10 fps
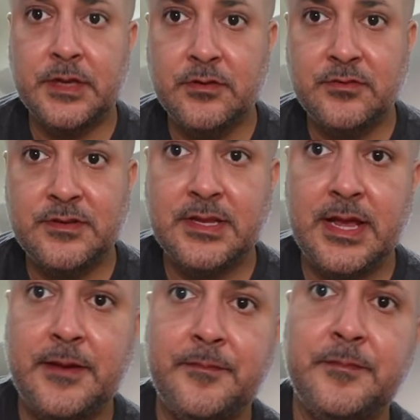Can you see
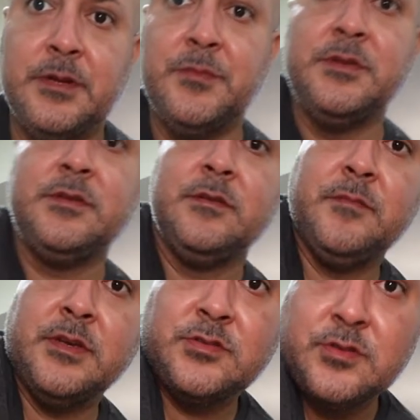that? Let me
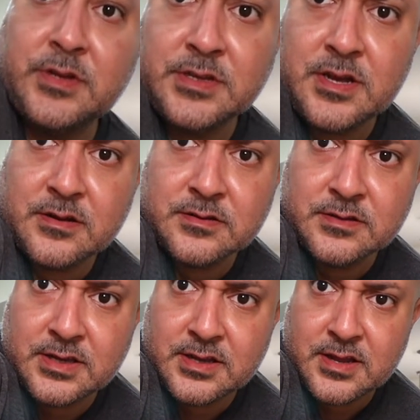make sure that y'all
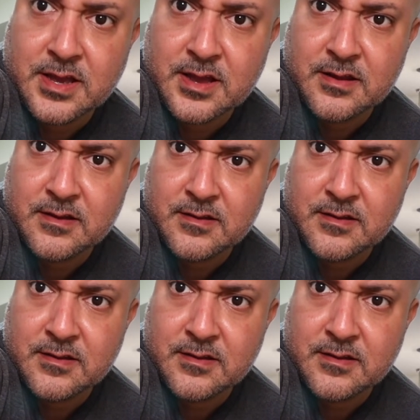can get that.